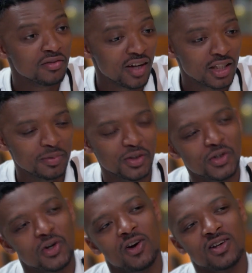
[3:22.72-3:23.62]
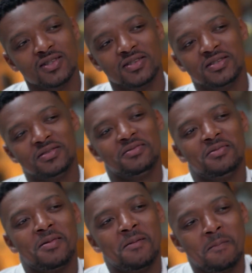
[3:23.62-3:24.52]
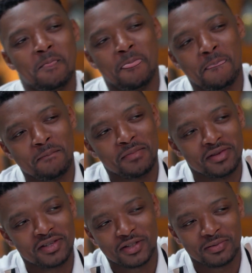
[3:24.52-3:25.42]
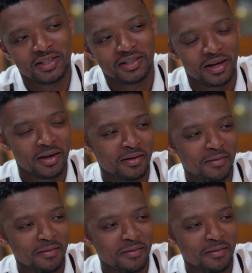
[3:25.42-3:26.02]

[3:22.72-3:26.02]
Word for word: invite me to your classes. Just one day